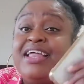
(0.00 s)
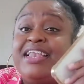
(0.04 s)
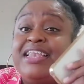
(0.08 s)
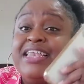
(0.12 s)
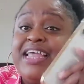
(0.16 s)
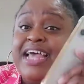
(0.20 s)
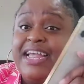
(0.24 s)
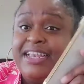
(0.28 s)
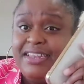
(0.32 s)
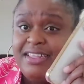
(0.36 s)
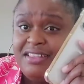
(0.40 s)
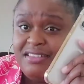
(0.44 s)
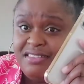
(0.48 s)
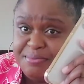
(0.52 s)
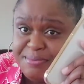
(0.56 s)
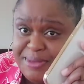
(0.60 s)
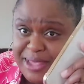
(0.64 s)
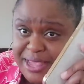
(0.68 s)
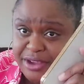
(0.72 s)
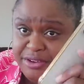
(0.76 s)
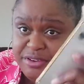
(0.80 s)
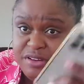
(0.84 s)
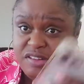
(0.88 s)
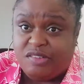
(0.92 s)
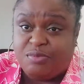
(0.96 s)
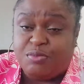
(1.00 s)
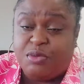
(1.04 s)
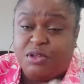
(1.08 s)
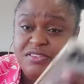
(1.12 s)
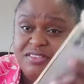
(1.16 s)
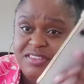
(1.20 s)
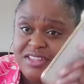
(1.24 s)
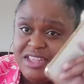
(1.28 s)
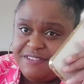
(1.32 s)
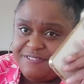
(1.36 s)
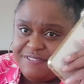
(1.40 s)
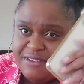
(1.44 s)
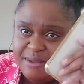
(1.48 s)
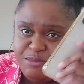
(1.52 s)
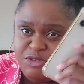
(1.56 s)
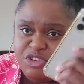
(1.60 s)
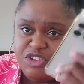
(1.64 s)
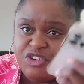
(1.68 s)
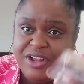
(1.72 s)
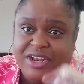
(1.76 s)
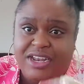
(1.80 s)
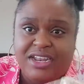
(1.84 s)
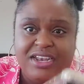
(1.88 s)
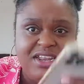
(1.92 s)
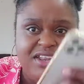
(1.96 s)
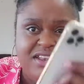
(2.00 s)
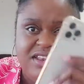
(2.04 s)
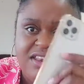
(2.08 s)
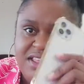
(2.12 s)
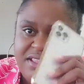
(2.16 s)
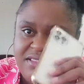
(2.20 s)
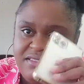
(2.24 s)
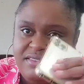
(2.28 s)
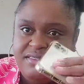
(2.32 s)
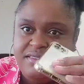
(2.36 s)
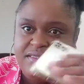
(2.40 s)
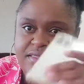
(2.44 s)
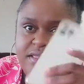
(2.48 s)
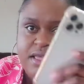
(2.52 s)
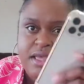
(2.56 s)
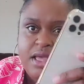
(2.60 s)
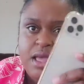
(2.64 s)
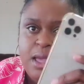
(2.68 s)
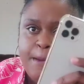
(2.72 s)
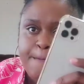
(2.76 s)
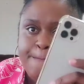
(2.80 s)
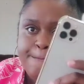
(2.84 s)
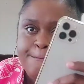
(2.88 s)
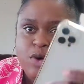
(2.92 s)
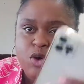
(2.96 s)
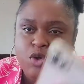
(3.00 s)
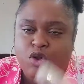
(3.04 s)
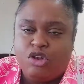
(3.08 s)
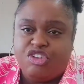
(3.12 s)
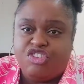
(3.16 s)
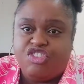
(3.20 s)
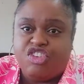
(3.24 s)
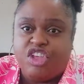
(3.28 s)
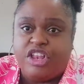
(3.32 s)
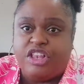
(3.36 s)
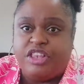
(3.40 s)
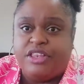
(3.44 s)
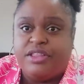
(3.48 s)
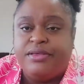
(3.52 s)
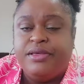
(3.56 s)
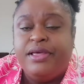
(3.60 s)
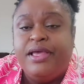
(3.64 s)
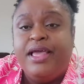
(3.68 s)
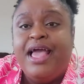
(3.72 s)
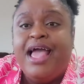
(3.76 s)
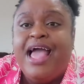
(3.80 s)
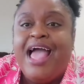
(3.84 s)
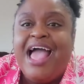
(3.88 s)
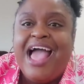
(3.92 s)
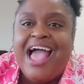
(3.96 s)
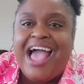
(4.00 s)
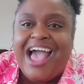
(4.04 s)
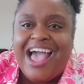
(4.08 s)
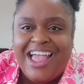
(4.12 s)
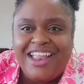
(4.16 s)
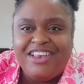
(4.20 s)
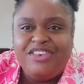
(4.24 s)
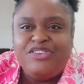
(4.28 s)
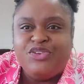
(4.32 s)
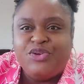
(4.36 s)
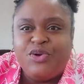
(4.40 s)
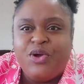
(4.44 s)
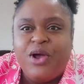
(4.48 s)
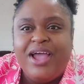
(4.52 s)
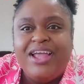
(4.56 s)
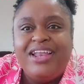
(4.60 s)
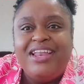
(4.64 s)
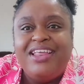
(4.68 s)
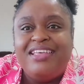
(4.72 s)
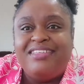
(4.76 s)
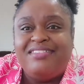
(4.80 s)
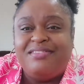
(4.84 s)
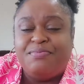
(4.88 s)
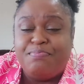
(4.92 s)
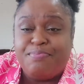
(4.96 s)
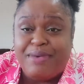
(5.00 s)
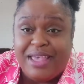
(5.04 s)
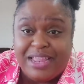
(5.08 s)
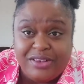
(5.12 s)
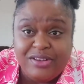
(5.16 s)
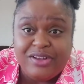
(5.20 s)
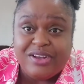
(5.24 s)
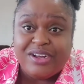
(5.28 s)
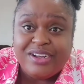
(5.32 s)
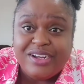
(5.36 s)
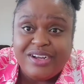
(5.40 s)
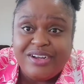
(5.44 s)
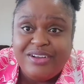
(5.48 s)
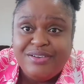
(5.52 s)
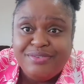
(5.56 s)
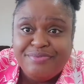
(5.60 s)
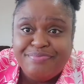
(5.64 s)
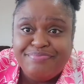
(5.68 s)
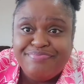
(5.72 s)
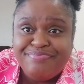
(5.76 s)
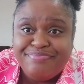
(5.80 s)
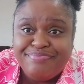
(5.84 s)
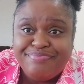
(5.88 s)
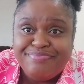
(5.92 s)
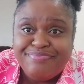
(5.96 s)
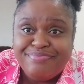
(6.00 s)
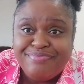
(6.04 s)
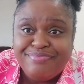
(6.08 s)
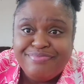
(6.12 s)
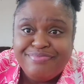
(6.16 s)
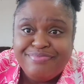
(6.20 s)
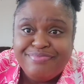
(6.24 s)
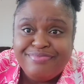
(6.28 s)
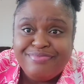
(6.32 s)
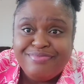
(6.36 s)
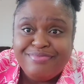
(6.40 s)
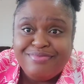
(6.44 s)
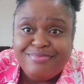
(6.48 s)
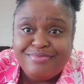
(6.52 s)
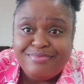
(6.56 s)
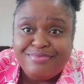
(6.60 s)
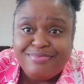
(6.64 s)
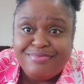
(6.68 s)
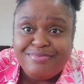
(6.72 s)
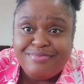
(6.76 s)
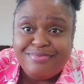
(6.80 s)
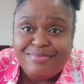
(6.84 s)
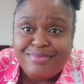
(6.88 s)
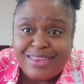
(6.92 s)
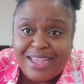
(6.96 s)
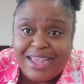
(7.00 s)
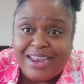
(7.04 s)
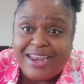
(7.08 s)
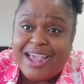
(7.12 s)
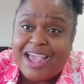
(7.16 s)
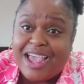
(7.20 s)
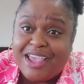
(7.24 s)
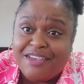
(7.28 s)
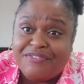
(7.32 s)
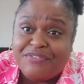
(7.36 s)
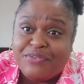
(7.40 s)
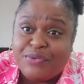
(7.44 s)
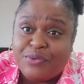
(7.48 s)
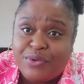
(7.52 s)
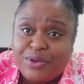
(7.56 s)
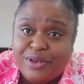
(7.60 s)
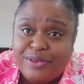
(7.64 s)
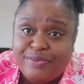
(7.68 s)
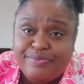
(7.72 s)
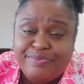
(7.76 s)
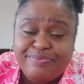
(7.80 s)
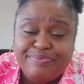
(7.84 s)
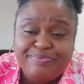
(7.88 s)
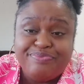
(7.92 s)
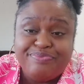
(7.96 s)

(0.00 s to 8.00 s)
That is my Christmas gift. I'm trading in this bullshit. Android is better than iPhone.